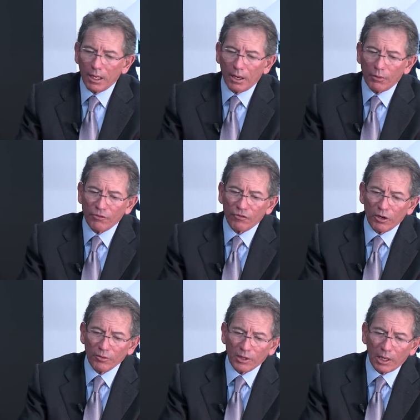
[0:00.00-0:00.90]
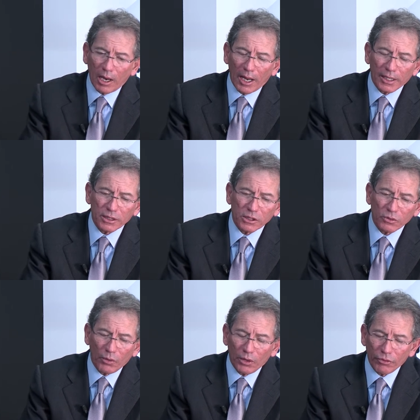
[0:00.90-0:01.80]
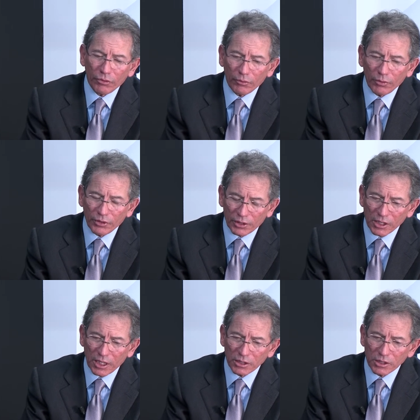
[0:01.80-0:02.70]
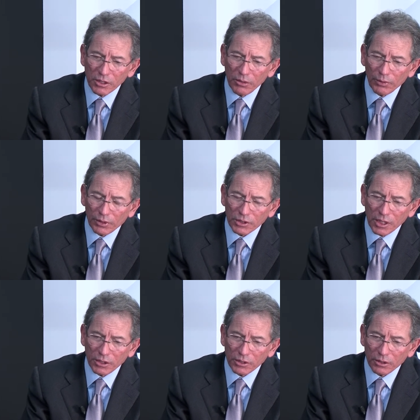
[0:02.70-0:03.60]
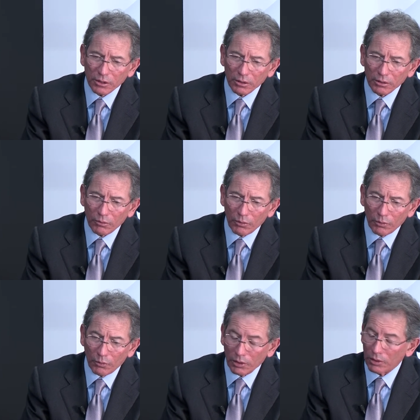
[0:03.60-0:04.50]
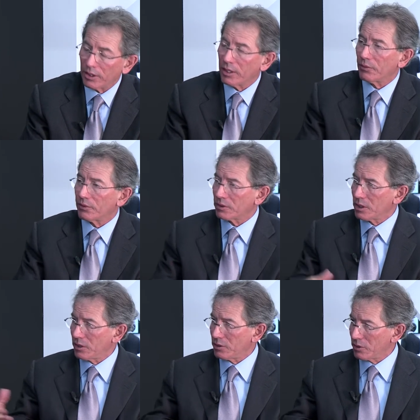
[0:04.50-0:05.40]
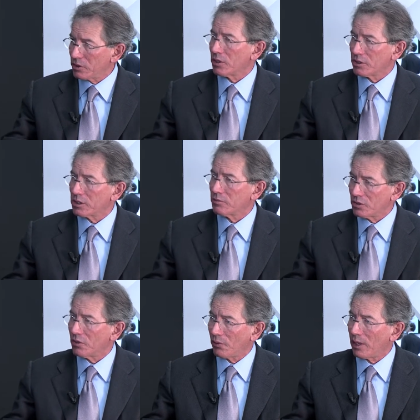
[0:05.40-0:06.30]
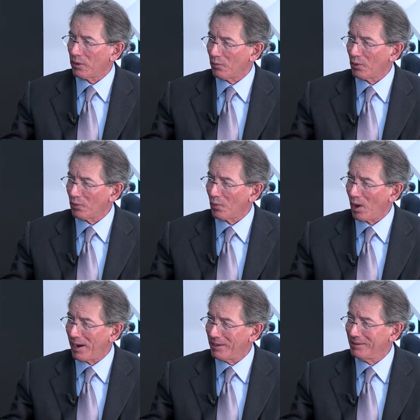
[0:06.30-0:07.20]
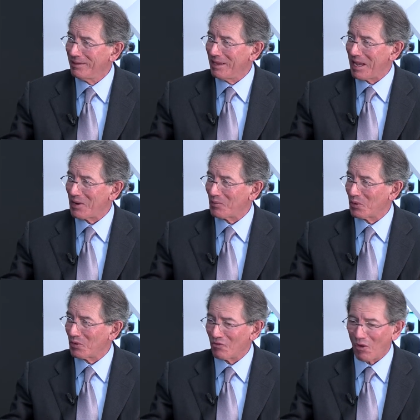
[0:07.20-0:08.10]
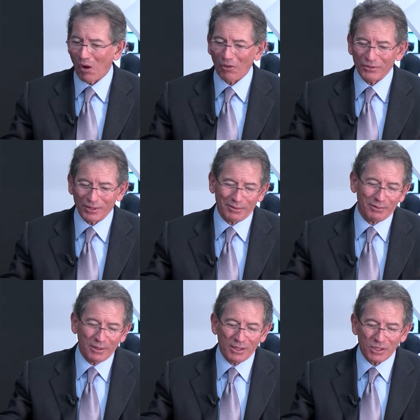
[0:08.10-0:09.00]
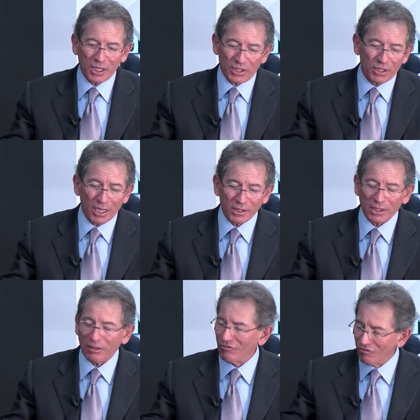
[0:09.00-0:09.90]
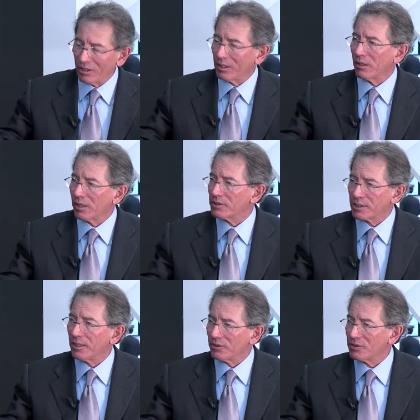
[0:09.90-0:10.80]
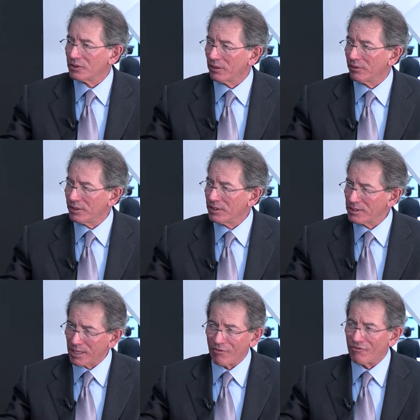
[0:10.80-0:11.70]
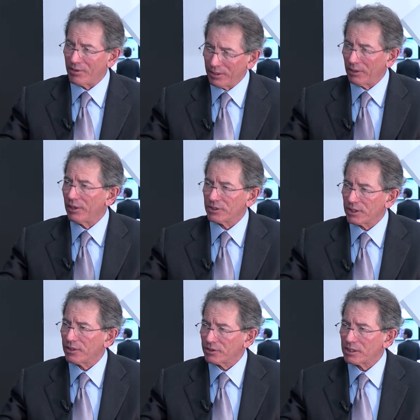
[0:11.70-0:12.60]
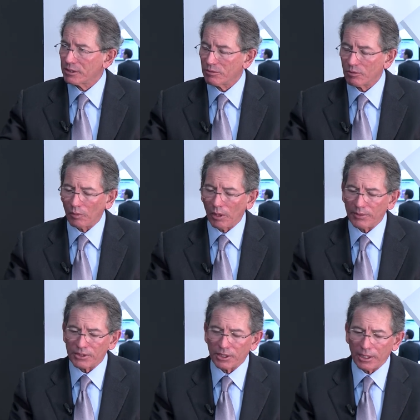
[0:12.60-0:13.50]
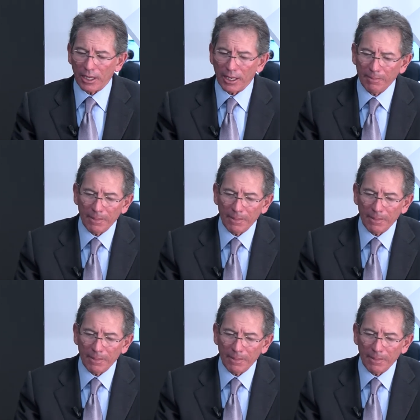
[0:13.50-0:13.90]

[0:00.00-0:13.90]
We formed an alliance with Accenture. We're leading with Accenture as our systems integrator worldwide, and we're involved at, say, a dozen very large-scale utilities and very large-scale system deployments today.